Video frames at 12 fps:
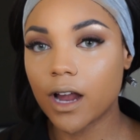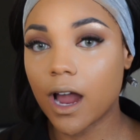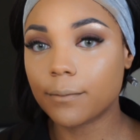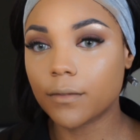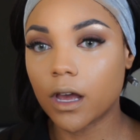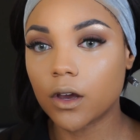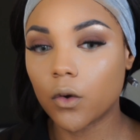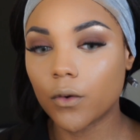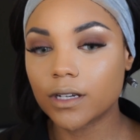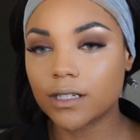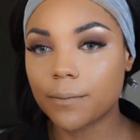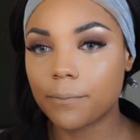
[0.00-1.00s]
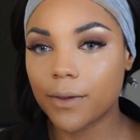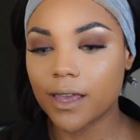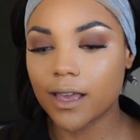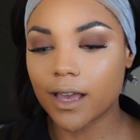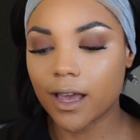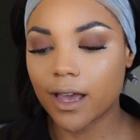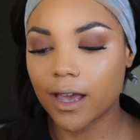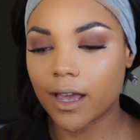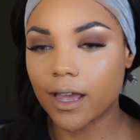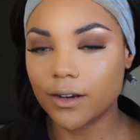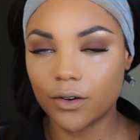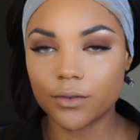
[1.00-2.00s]
I'm not going to bake.
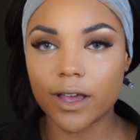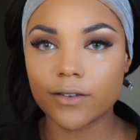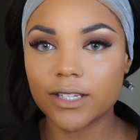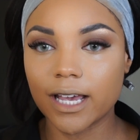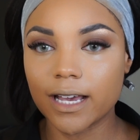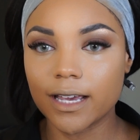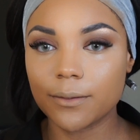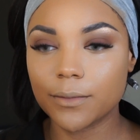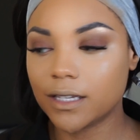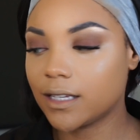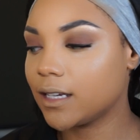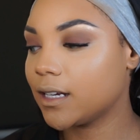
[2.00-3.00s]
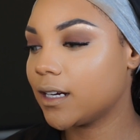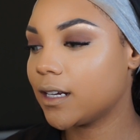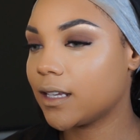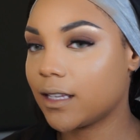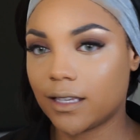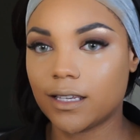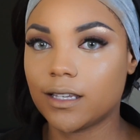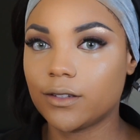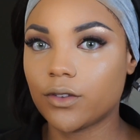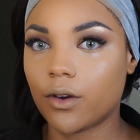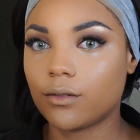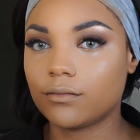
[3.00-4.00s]
I don't have time.
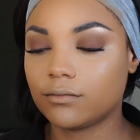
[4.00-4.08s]
So.